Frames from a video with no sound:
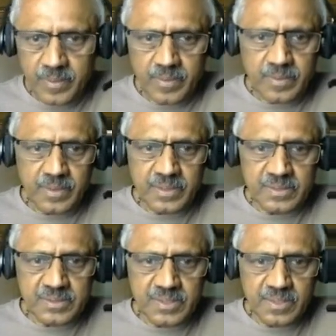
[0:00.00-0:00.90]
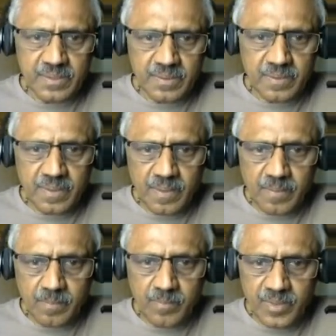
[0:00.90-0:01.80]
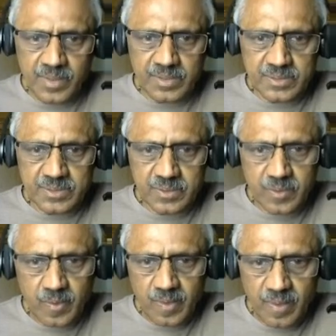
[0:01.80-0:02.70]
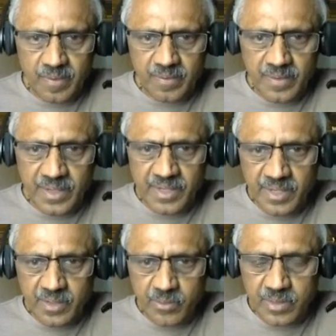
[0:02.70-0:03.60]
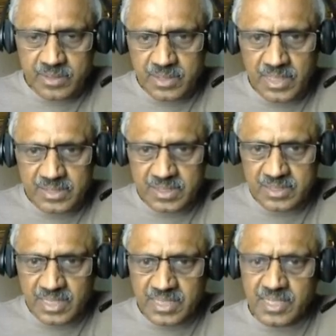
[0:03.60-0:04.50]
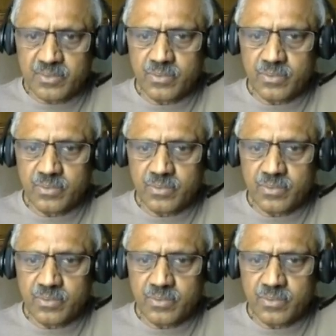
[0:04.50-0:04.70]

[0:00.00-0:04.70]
That is, E meets any equivalence class exactly